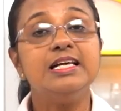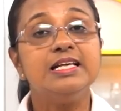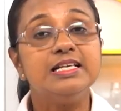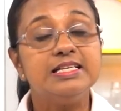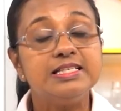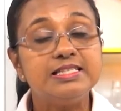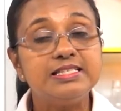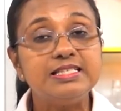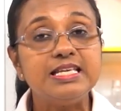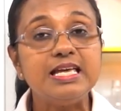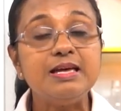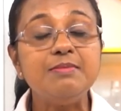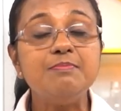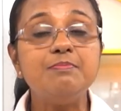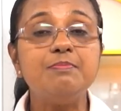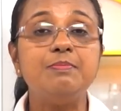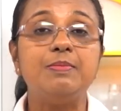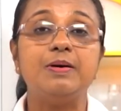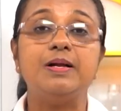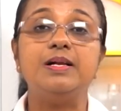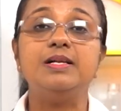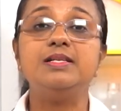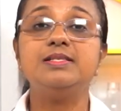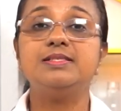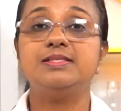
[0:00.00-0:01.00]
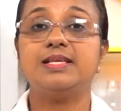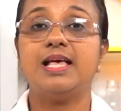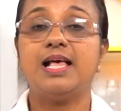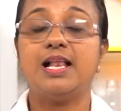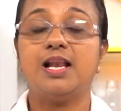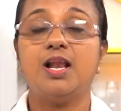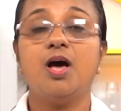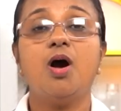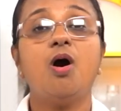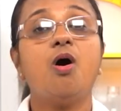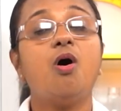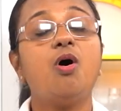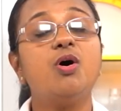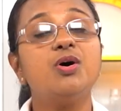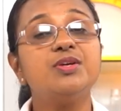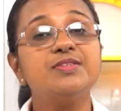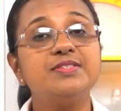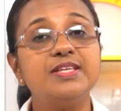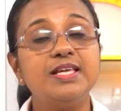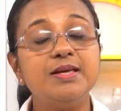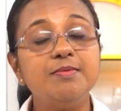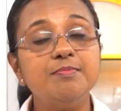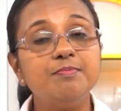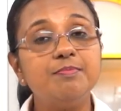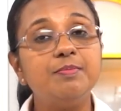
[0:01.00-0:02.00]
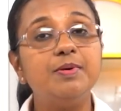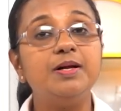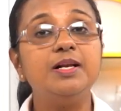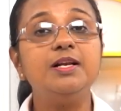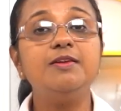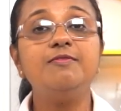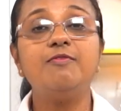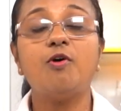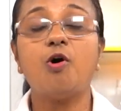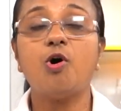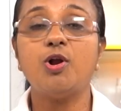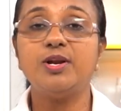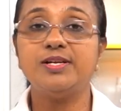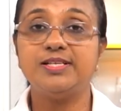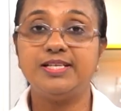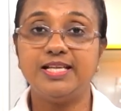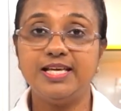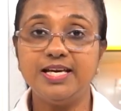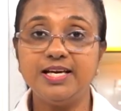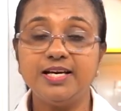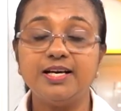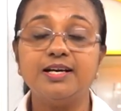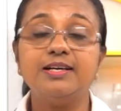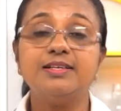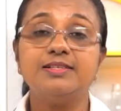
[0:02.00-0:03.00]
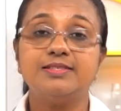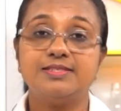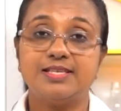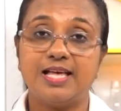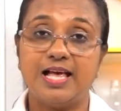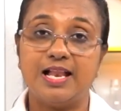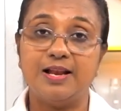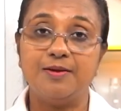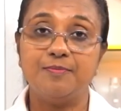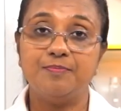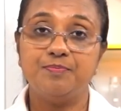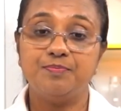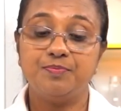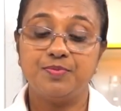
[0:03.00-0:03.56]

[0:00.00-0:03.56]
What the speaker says: simple cell or simple voltaic cell.